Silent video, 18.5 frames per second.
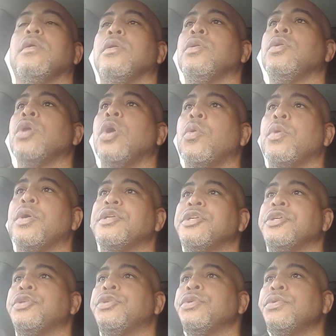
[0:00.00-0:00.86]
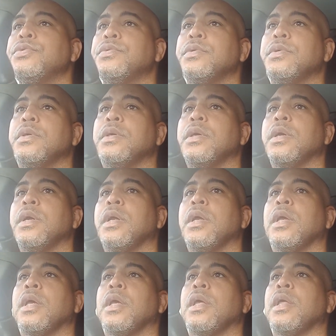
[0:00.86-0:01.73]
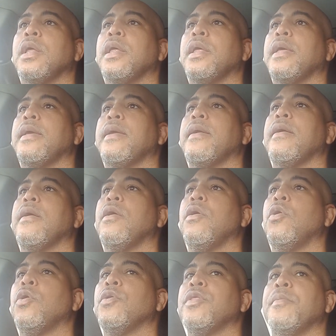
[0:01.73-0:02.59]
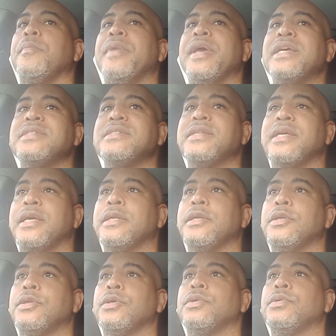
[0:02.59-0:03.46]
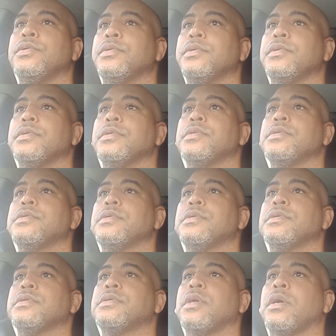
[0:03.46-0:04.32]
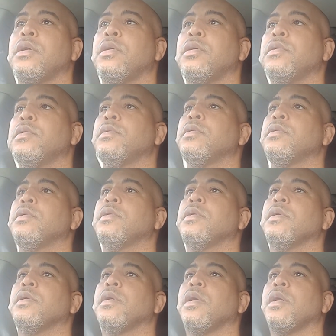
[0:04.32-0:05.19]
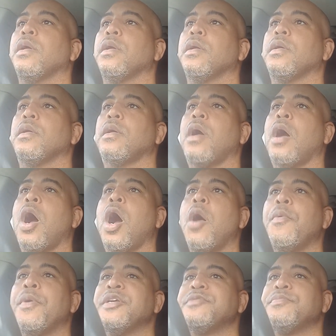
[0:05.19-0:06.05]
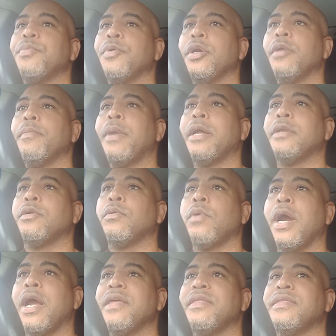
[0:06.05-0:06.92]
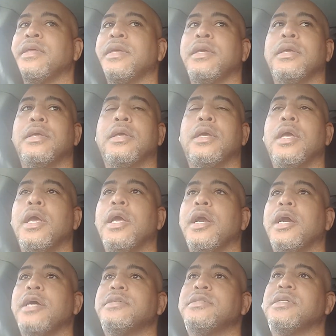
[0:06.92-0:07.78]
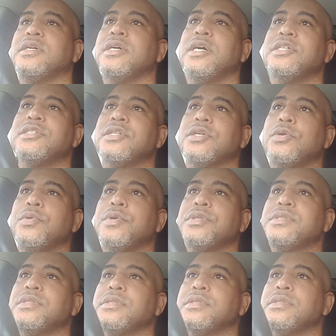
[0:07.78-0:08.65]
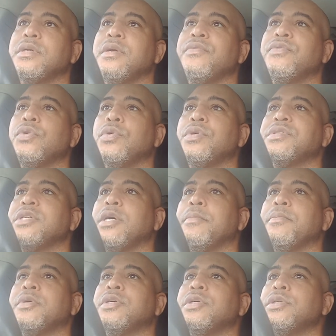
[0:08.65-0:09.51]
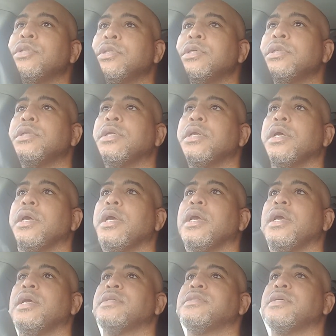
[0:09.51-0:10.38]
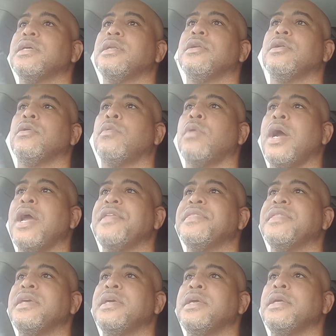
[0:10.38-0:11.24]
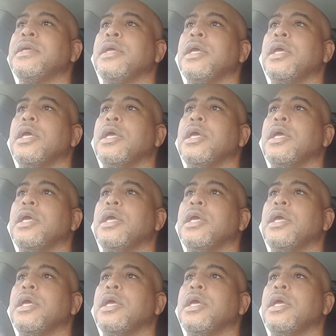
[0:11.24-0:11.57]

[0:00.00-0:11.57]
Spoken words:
know what to do or the best thing to do. So always pray about the right thing, because the consequences of doing something good instead of the right thing,